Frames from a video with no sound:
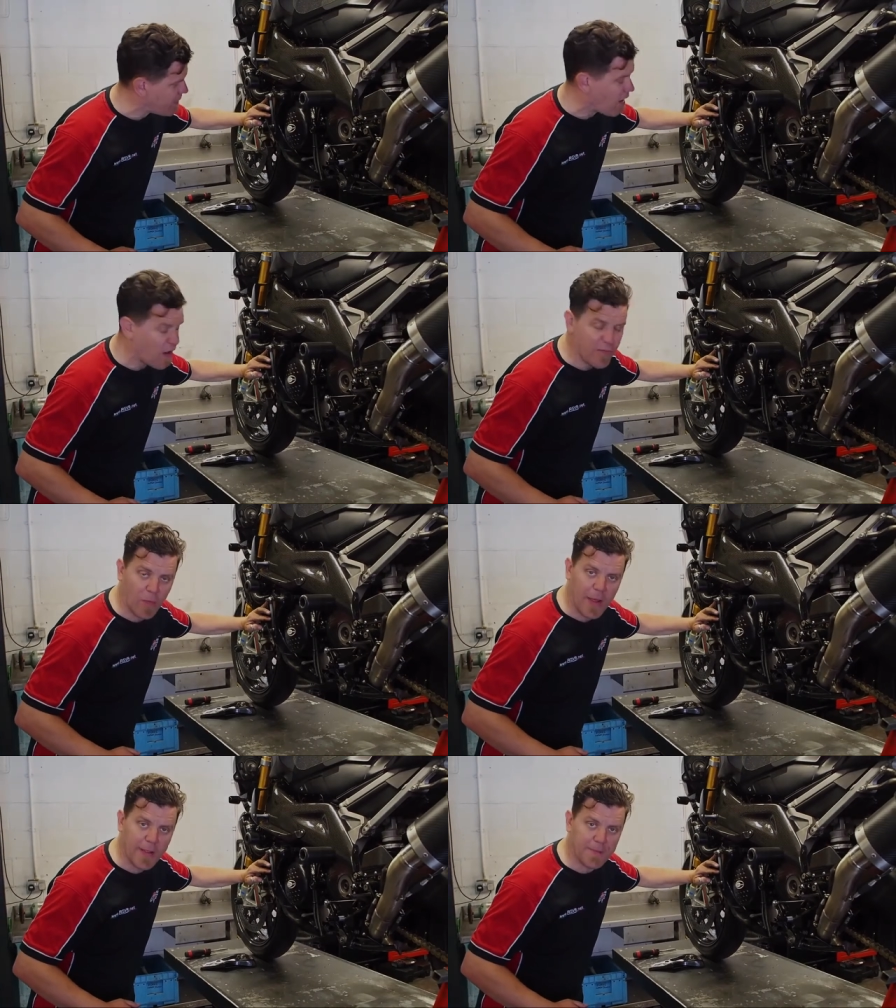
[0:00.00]
and
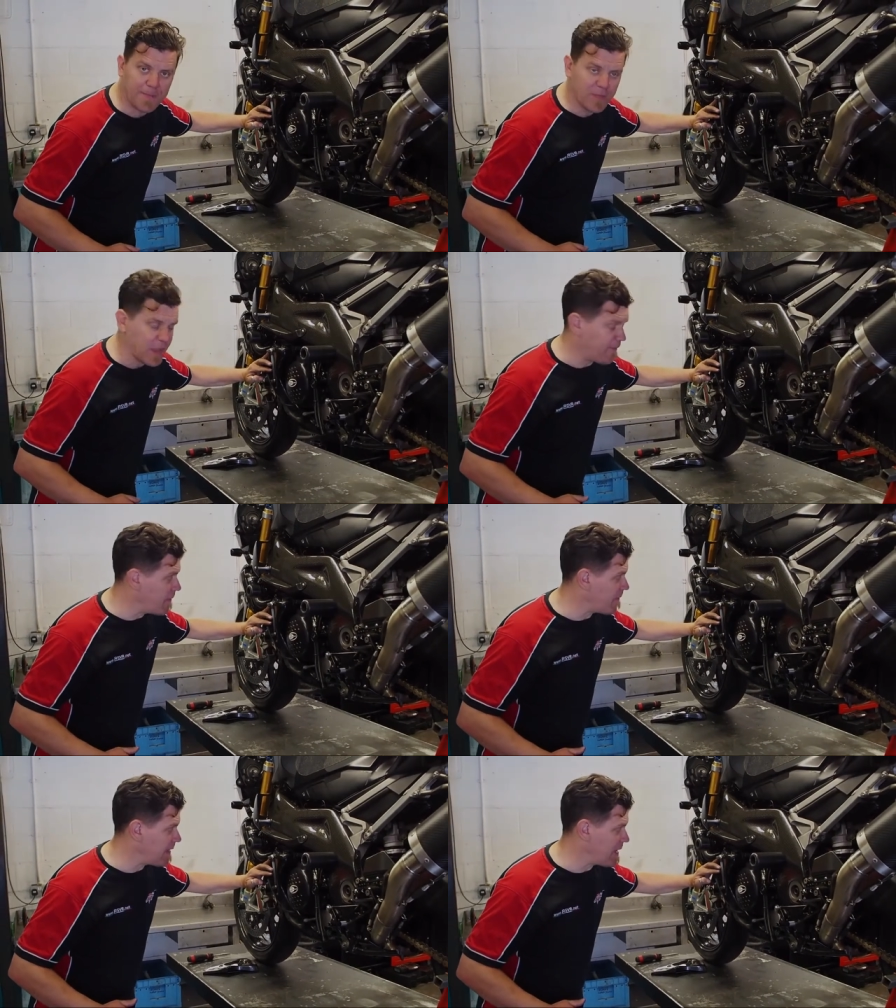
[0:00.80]
halfway.
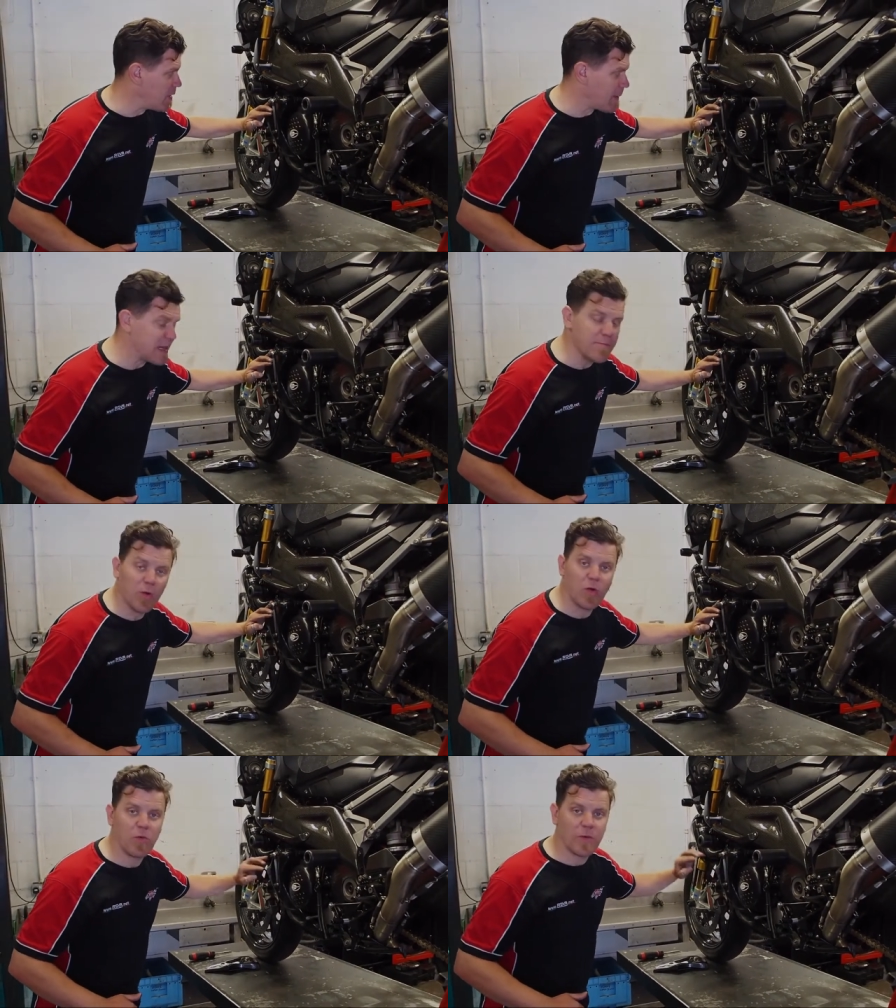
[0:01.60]
If you fill it up
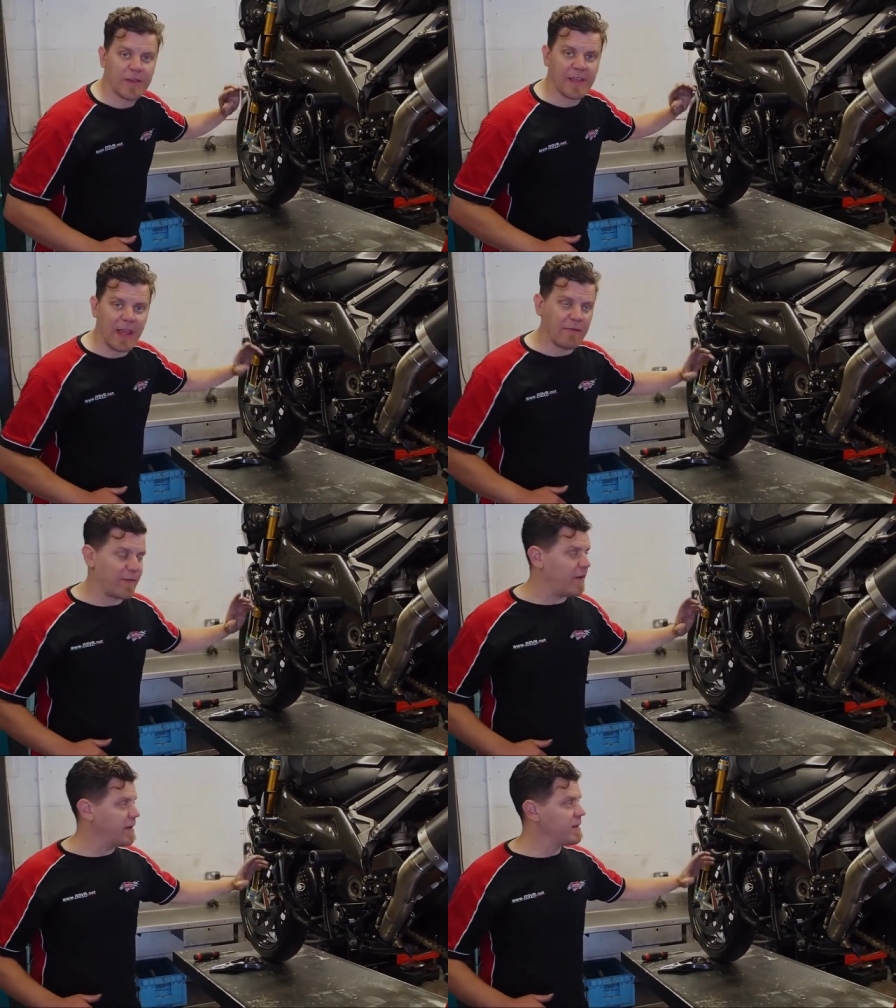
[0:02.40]
any more, what you
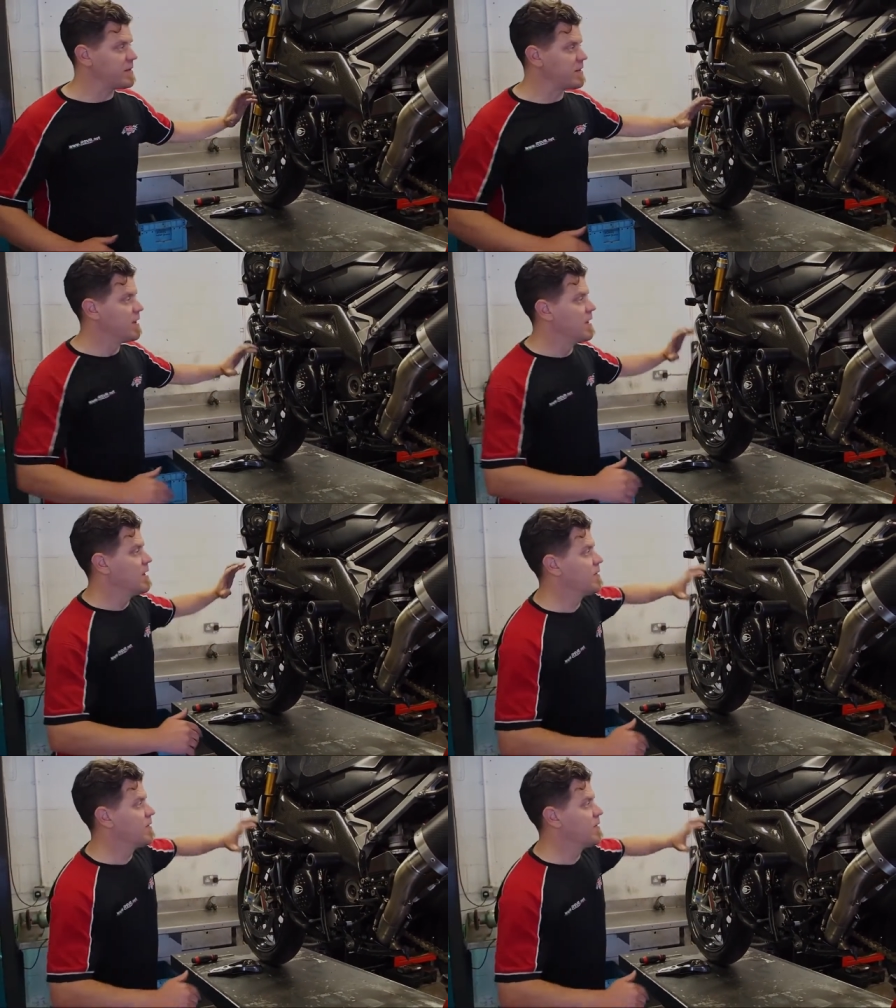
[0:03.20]
can find is